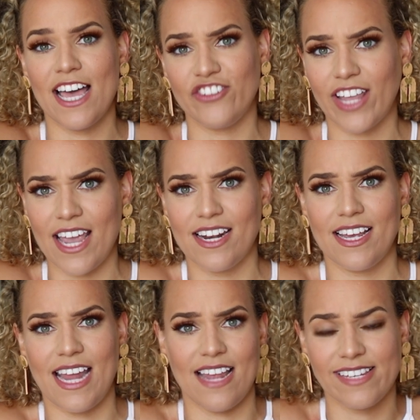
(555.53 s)

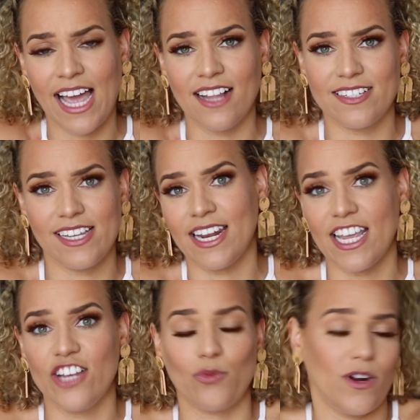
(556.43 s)
educated and talented
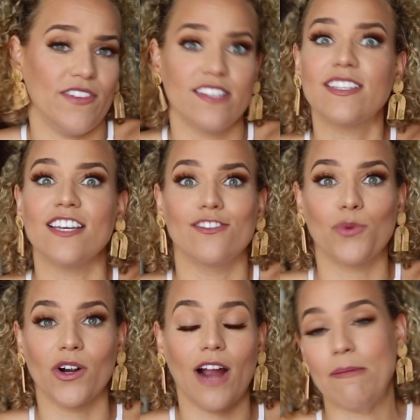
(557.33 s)
each one of his kids were.